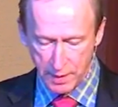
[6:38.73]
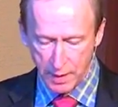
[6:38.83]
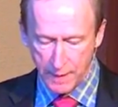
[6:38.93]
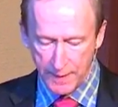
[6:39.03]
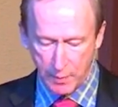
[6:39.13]

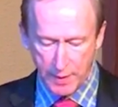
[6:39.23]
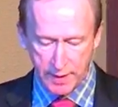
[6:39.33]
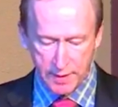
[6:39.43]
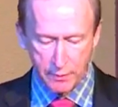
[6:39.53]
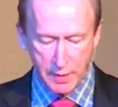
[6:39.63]
The bits
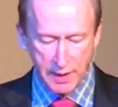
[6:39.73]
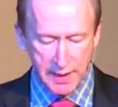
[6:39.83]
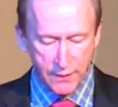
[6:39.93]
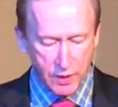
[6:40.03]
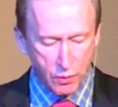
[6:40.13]
of belief
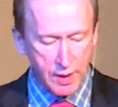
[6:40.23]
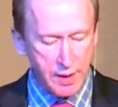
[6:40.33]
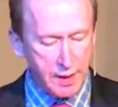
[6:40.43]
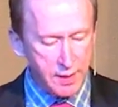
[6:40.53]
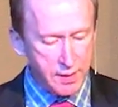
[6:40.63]

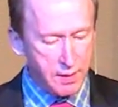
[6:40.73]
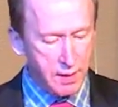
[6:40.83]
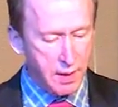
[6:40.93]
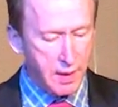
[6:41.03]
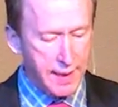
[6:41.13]
ingredients
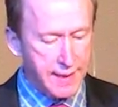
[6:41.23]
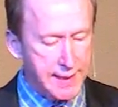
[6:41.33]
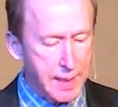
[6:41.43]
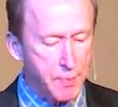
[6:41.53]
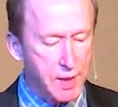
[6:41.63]

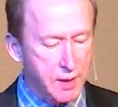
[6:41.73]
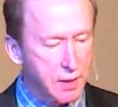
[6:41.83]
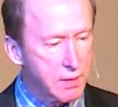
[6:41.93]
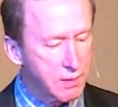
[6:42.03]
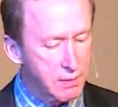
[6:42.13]
accepted
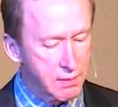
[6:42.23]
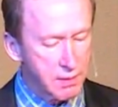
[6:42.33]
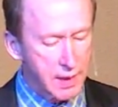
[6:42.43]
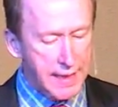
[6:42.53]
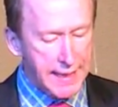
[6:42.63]

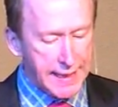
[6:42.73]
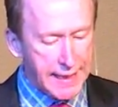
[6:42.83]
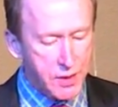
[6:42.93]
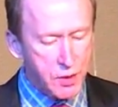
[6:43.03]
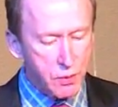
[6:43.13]

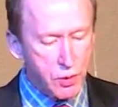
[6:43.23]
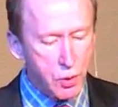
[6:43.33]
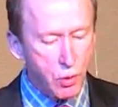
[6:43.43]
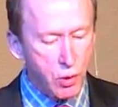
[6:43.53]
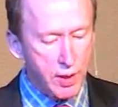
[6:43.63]
into
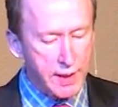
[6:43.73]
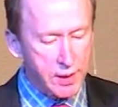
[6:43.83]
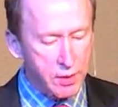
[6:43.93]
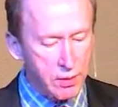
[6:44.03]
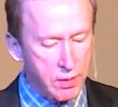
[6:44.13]
your
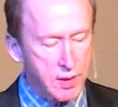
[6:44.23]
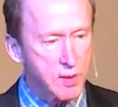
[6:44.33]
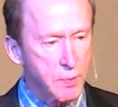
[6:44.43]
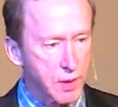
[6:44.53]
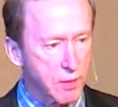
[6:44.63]
inner
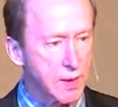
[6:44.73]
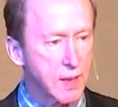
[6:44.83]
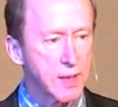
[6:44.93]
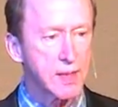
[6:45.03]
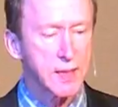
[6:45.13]
spirit
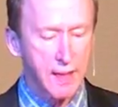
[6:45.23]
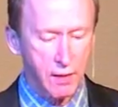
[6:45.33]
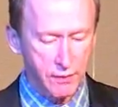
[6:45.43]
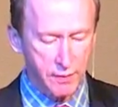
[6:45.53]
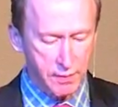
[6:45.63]
self
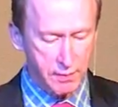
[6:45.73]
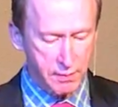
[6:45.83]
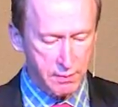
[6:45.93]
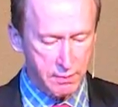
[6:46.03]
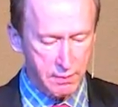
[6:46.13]

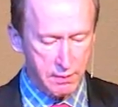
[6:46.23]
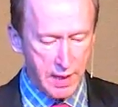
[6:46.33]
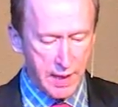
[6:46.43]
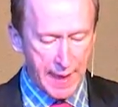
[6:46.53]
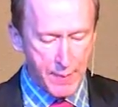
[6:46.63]

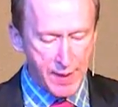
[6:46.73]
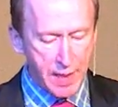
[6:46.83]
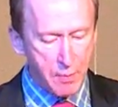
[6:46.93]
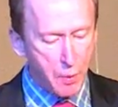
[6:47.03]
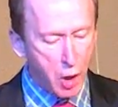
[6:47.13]
that become
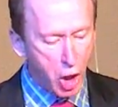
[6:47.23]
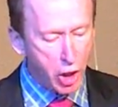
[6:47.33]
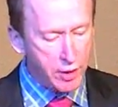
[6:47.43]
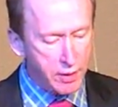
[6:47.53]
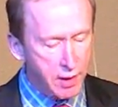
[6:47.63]
part
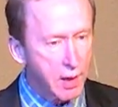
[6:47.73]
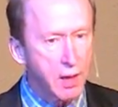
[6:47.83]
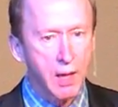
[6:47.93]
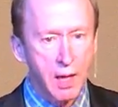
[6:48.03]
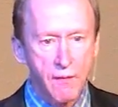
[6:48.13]

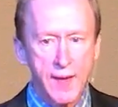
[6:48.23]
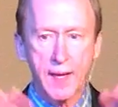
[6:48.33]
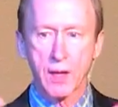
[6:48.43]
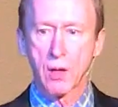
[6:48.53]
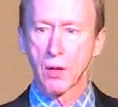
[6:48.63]
of that
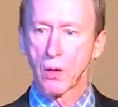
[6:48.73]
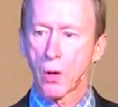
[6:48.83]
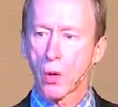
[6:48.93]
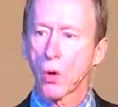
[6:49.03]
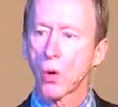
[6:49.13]

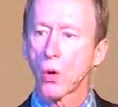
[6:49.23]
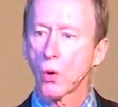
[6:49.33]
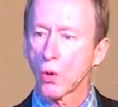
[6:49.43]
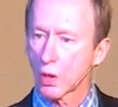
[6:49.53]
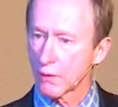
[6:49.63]

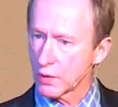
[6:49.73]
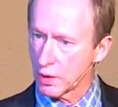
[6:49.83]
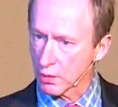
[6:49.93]
whole of you.